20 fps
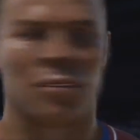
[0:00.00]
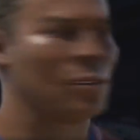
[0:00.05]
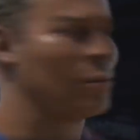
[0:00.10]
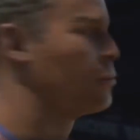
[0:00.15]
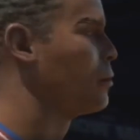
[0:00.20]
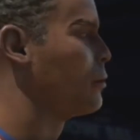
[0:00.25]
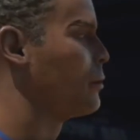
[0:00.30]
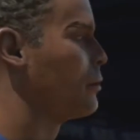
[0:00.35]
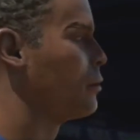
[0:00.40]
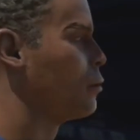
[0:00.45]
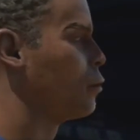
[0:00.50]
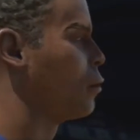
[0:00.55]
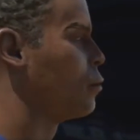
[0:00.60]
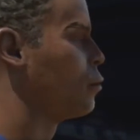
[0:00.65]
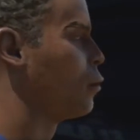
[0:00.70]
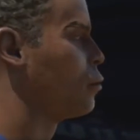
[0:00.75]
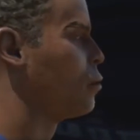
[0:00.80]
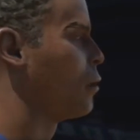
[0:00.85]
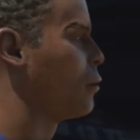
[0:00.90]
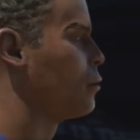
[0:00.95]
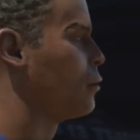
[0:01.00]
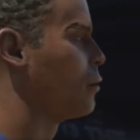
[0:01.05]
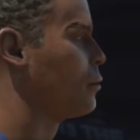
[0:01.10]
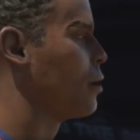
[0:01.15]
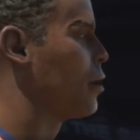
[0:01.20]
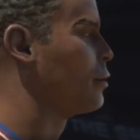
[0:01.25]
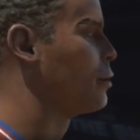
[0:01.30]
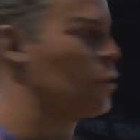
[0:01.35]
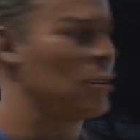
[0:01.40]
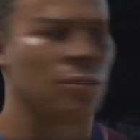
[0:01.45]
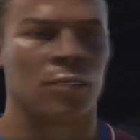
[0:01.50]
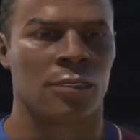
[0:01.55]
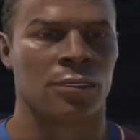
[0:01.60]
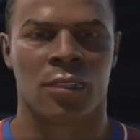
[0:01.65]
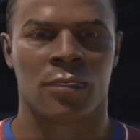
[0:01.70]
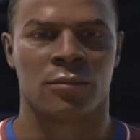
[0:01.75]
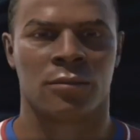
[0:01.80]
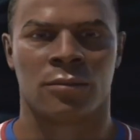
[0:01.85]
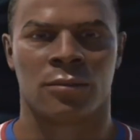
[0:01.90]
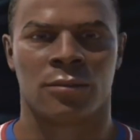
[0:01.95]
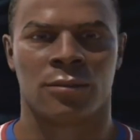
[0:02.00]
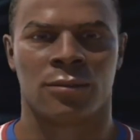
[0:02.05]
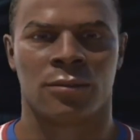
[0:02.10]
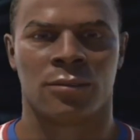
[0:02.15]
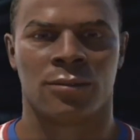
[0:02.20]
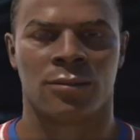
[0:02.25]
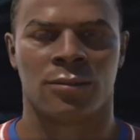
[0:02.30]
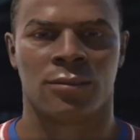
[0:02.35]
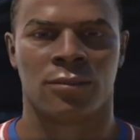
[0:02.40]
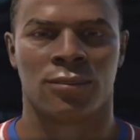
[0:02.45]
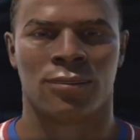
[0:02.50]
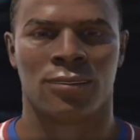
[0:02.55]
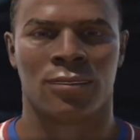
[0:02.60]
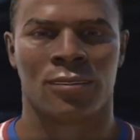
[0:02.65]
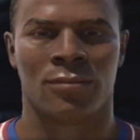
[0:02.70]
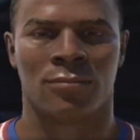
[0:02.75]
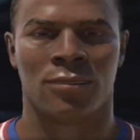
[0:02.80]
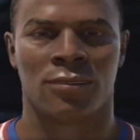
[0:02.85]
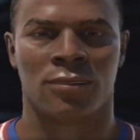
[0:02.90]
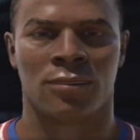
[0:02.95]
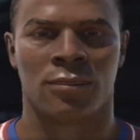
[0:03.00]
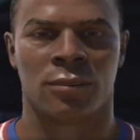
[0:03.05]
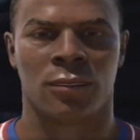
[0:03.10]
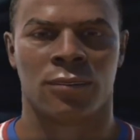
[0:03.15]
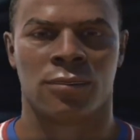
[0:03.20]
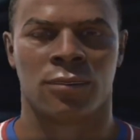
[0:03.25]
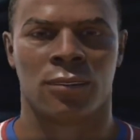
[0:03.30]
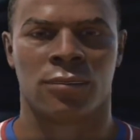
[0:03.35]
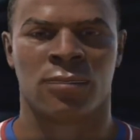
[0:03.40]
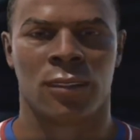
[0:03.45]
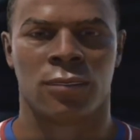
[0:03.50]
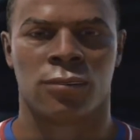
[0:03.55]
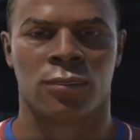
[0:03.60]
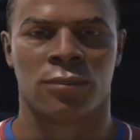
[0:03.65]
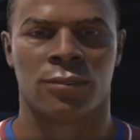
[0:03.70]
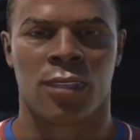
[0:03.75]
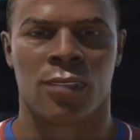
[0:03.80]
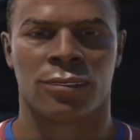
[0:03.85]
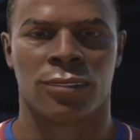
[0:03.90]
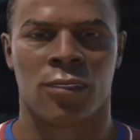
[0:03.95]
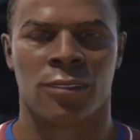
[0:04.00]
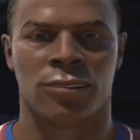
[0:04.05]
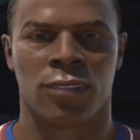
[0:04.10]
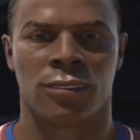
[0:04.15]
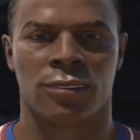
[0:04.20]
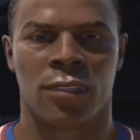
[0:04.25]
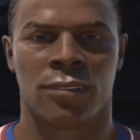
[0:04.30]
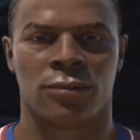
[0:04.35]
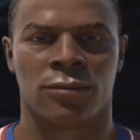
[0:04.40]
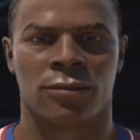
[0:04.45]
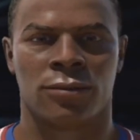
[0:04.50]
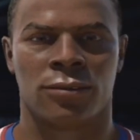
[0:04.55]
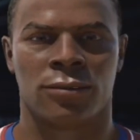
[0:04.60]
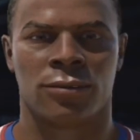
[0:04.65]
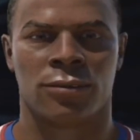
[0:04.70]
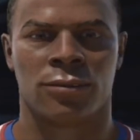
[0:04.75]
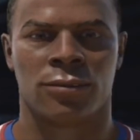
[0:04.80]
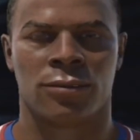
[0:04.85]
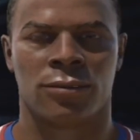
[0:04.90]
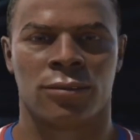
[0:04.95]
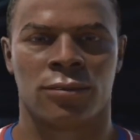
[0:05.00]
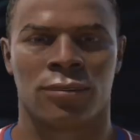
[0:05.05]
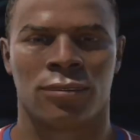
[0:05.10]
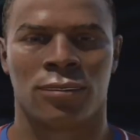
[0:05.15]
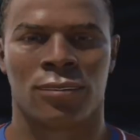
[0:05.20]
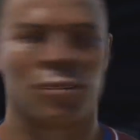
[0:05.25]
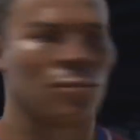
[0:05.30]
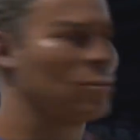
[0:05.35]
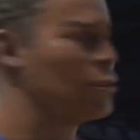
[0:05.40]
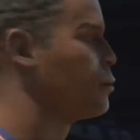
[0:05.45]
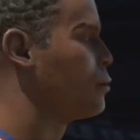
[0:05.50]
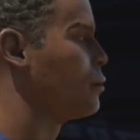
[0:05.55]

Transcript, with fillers: guess. Maybe a game or two a month. I don't know. I'll probably give you updates as like the